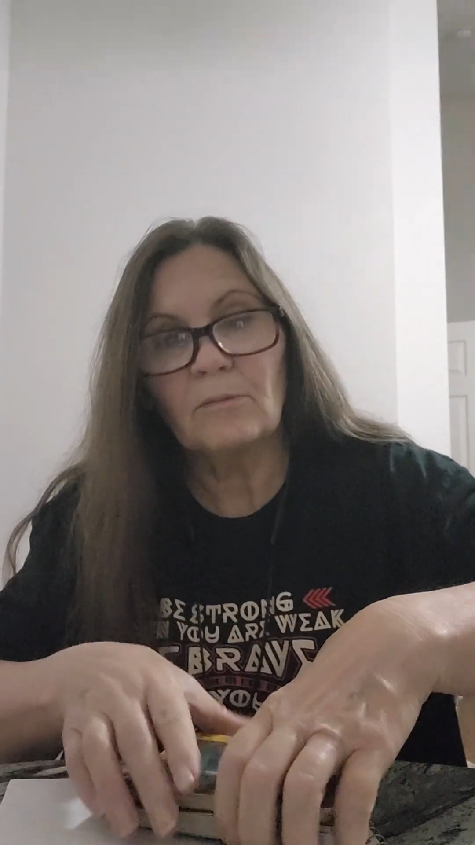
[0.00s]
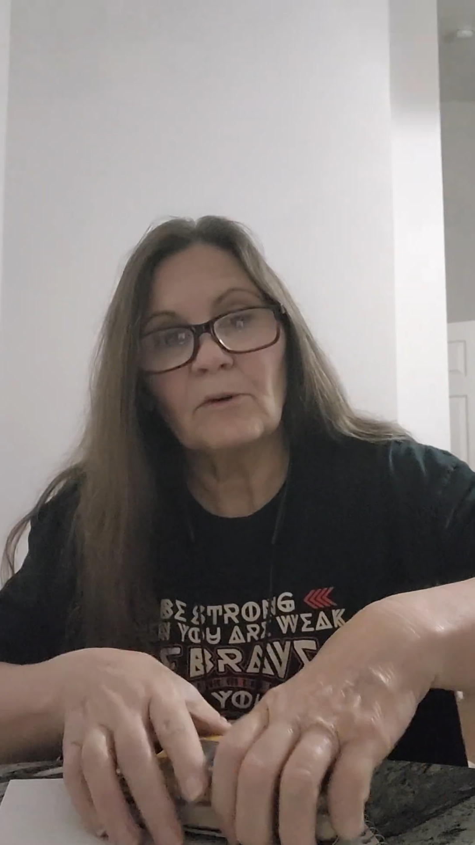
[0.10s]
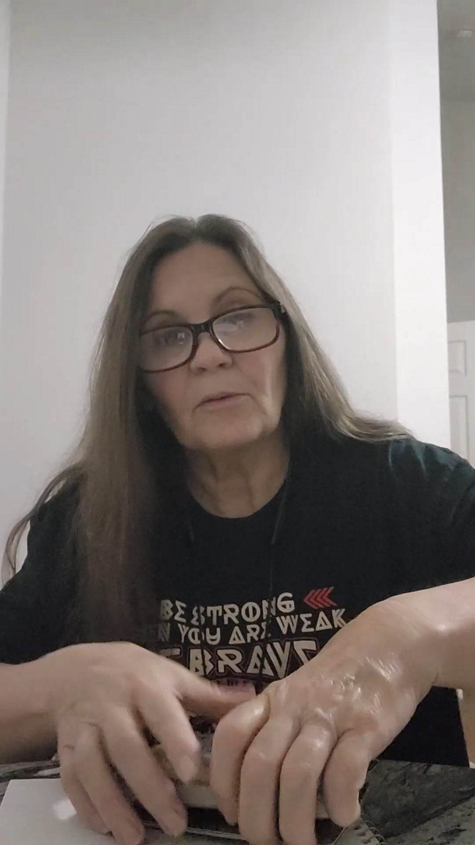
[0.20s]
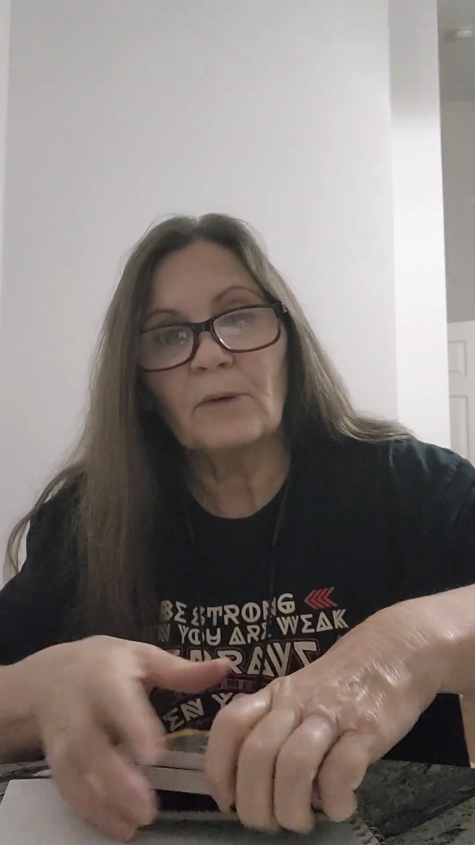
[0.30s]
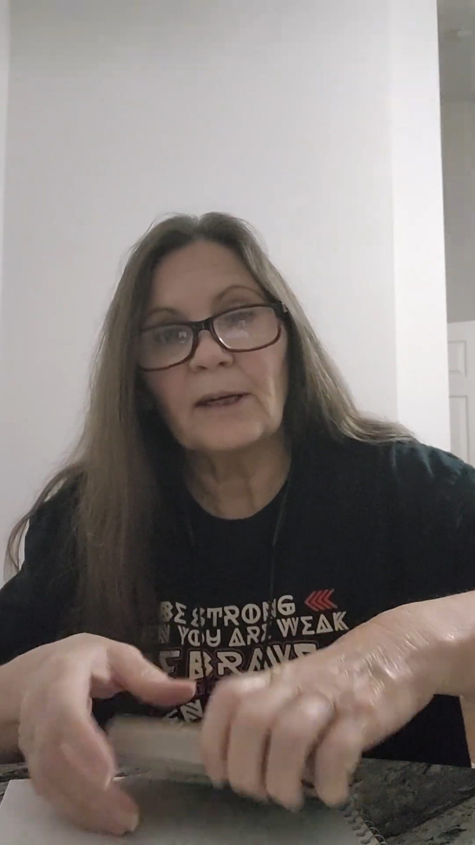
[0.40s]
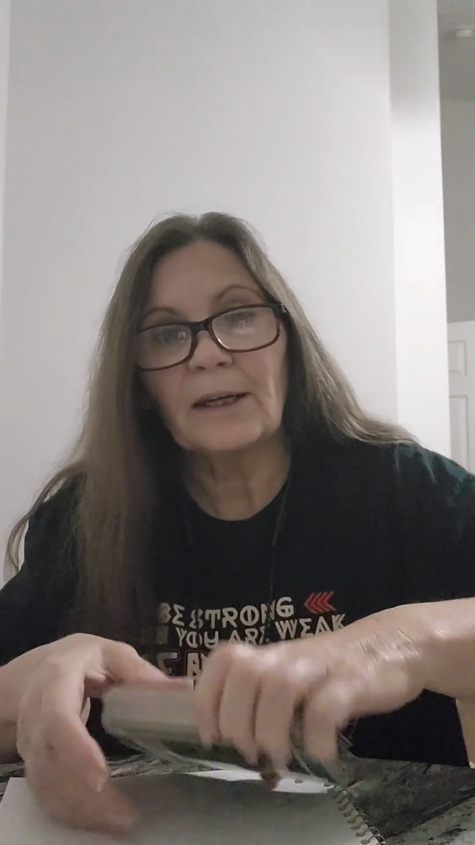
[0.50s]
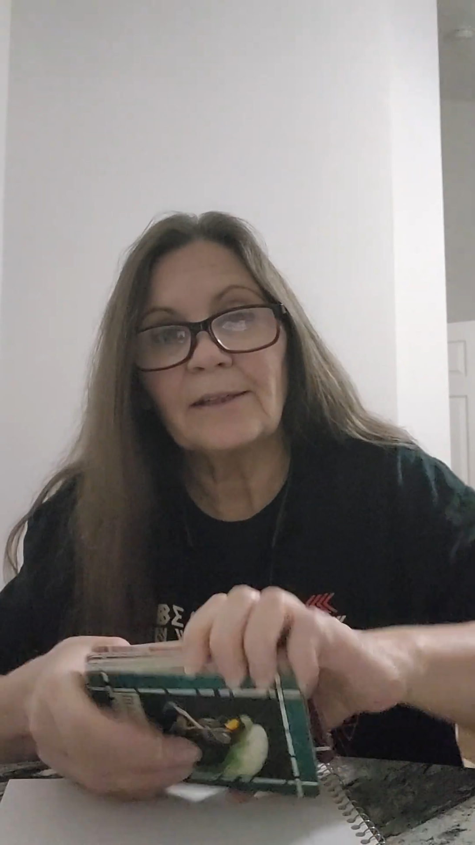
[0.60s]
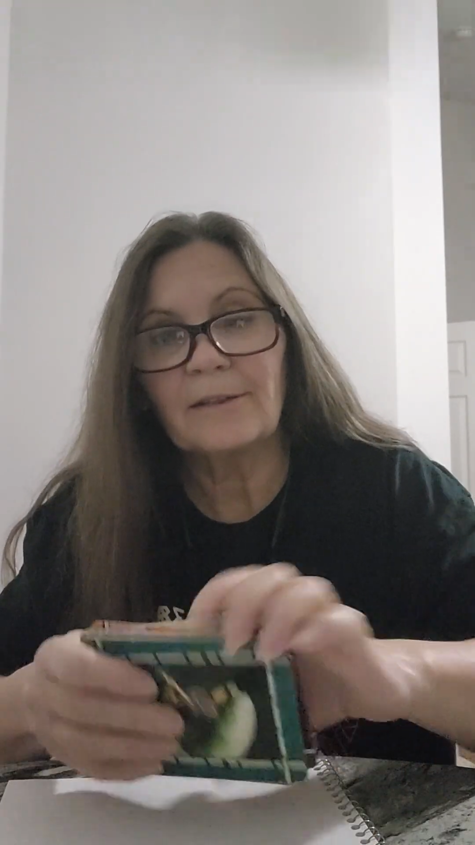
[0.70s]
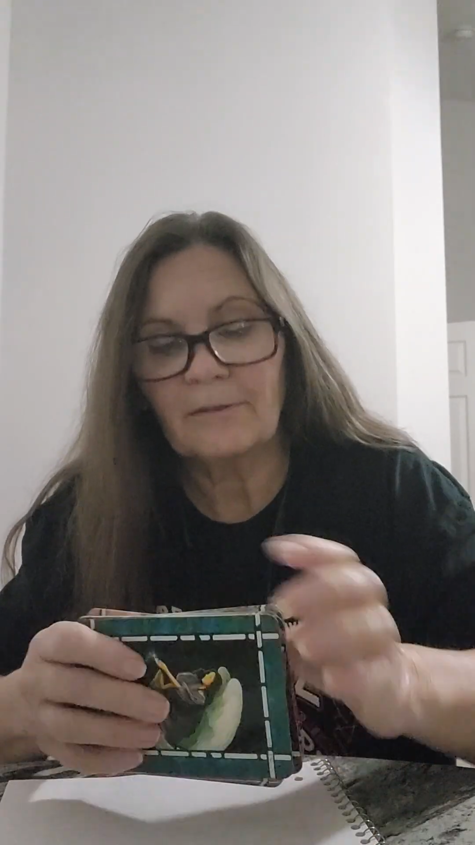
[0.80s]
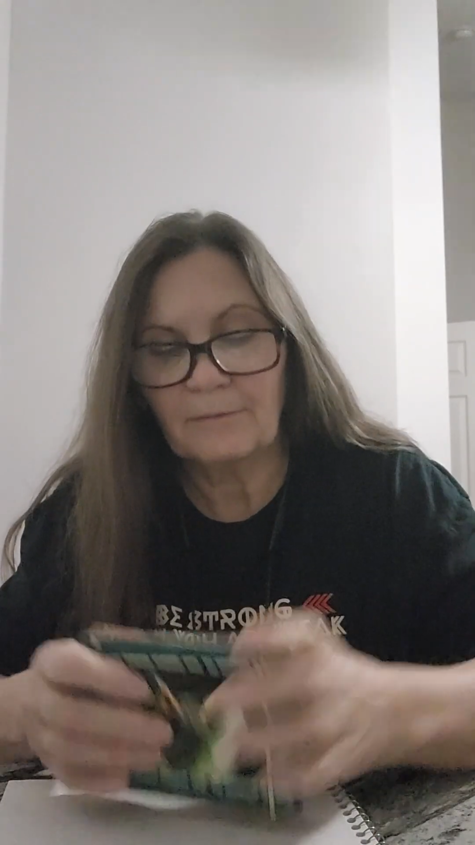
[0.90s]
more
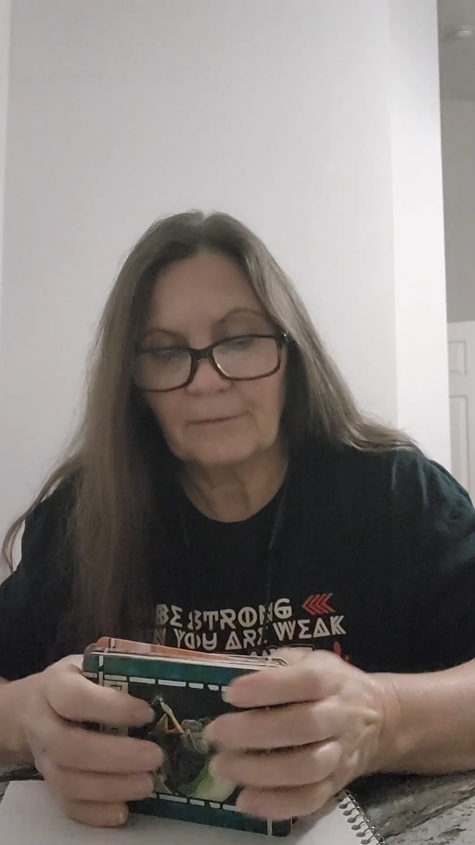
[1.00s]
readings.